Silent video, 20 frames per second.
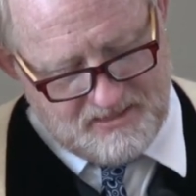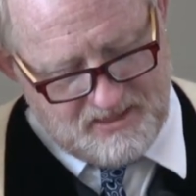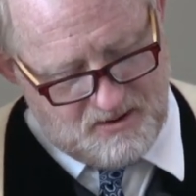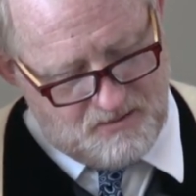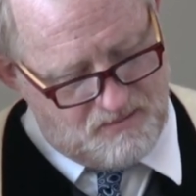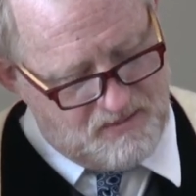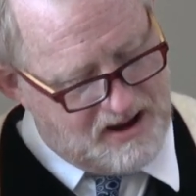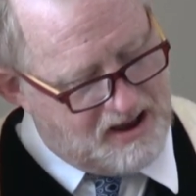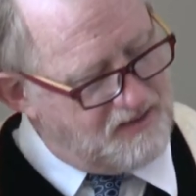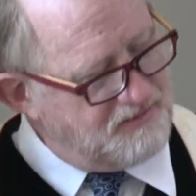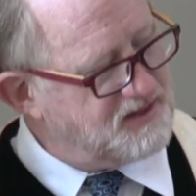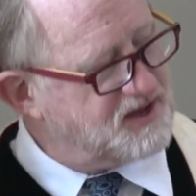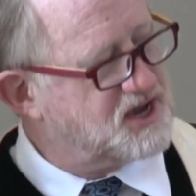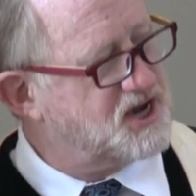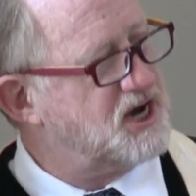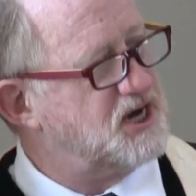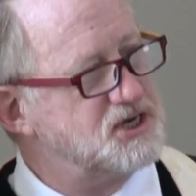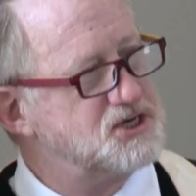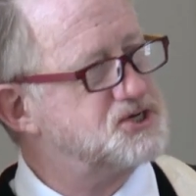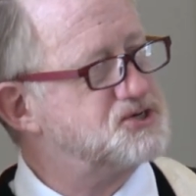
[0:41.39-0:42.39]
Around the
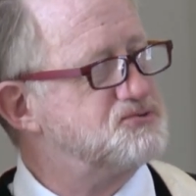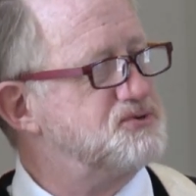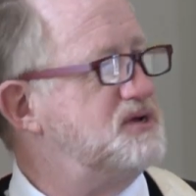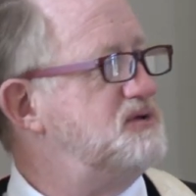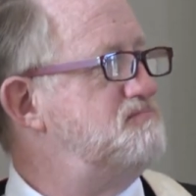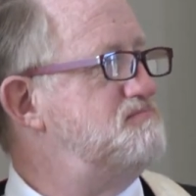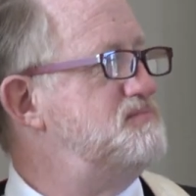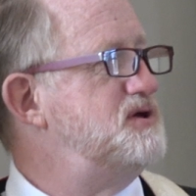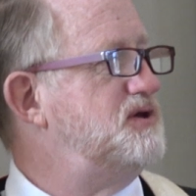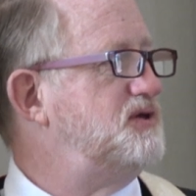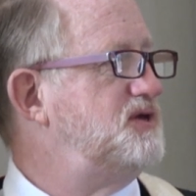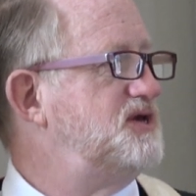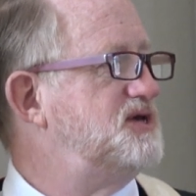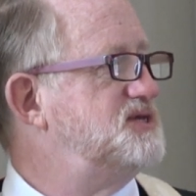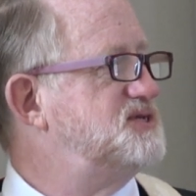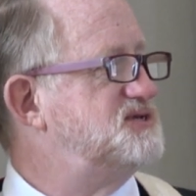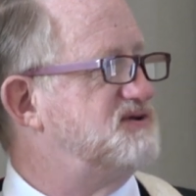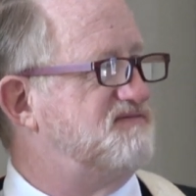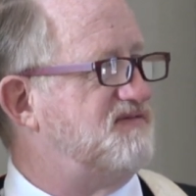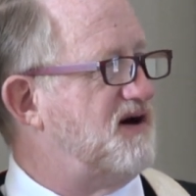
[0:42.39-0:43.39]
country,
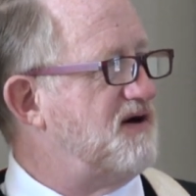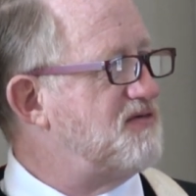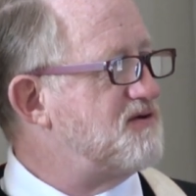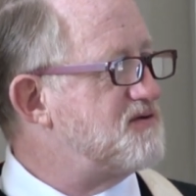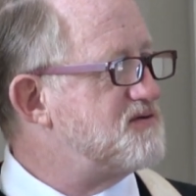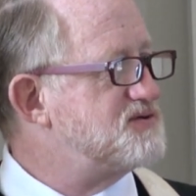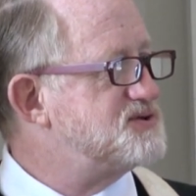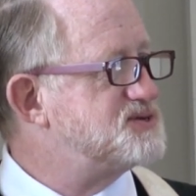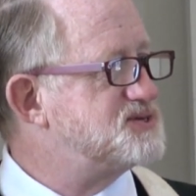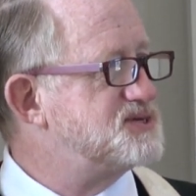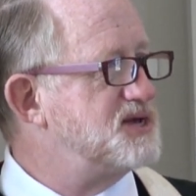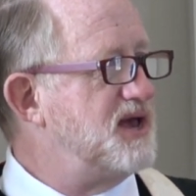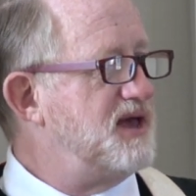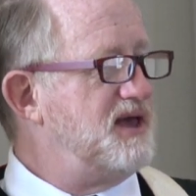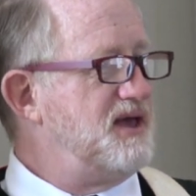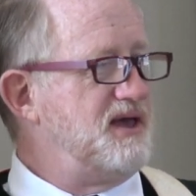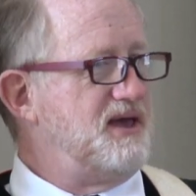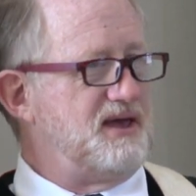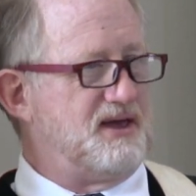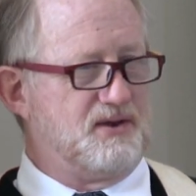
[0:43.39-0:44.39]
millions of others
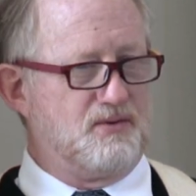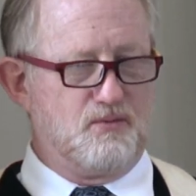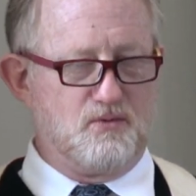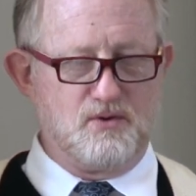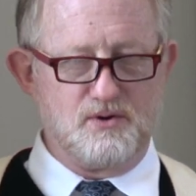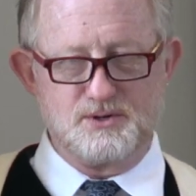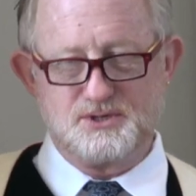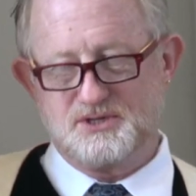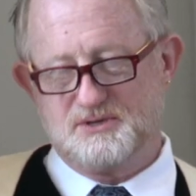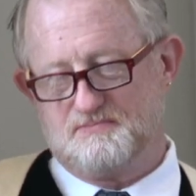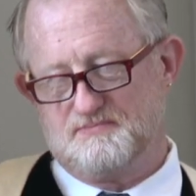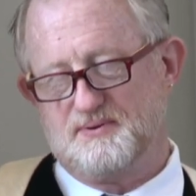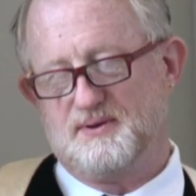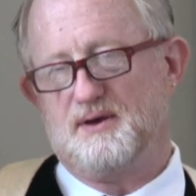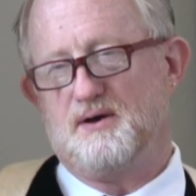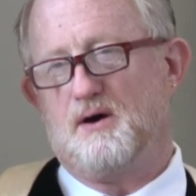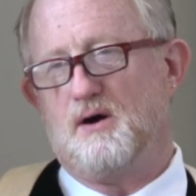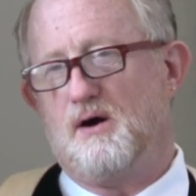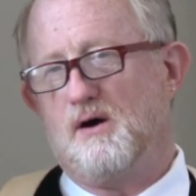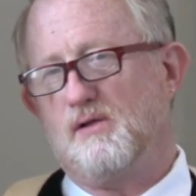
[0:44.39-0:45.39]
in worship
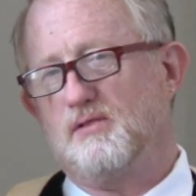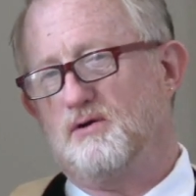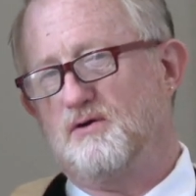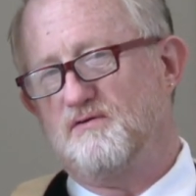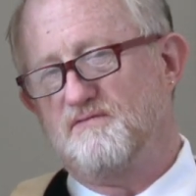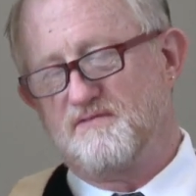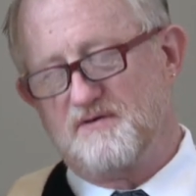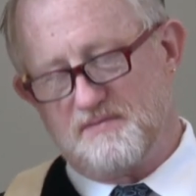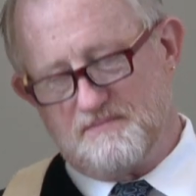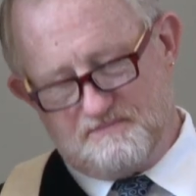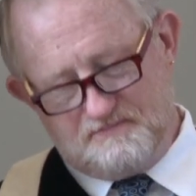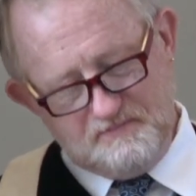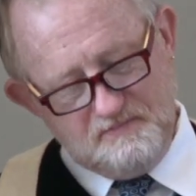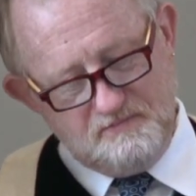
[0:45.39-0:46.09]
all over,